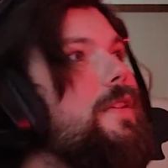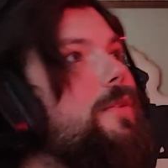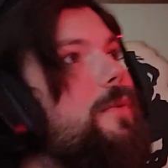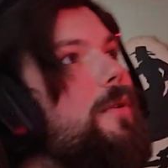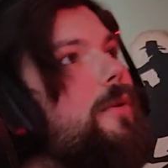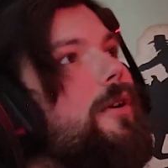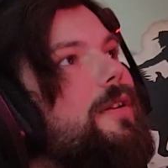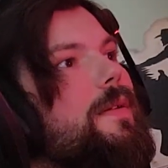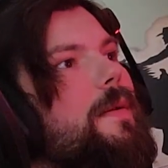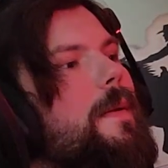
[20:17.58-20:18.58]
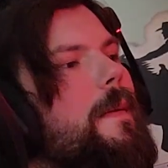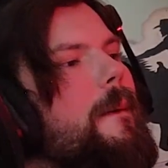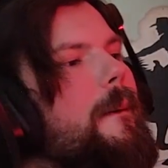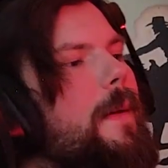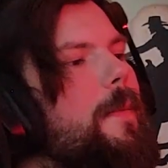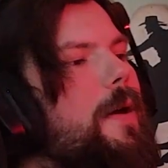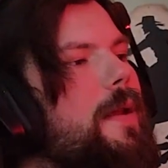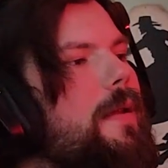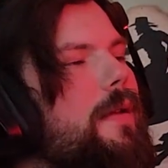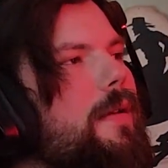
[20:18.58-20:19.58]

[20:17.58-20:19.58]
Doesn't work. Come on.